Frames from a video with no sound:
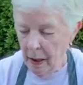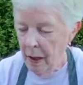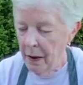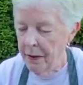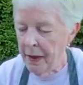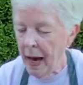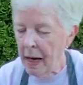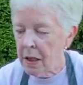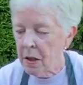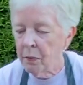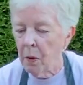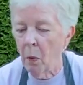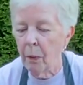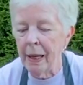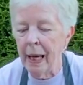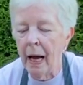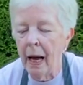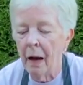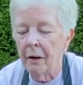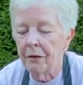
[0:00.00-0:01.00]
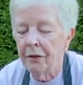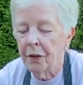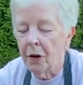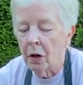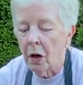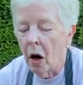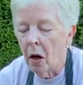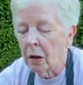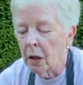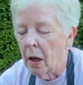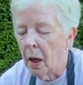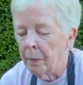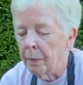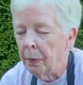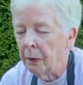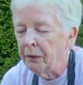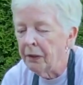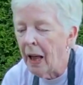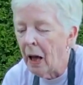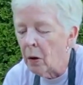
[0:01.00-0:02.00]
that's what we have for our cut
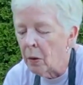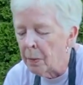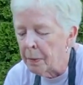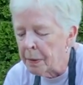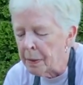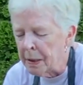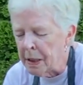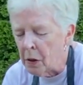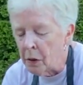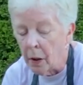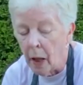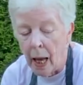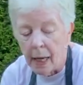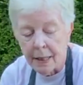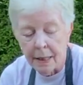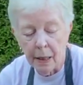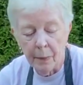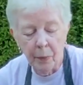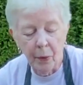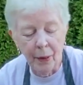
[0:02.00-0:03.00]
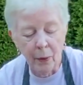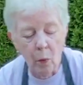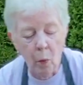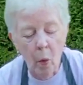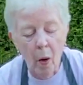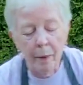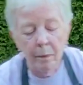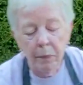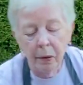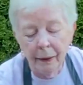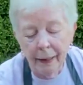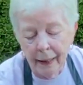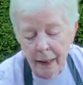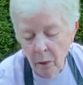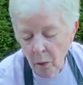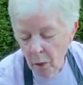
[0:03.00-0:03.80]
flower material. I did bring one plant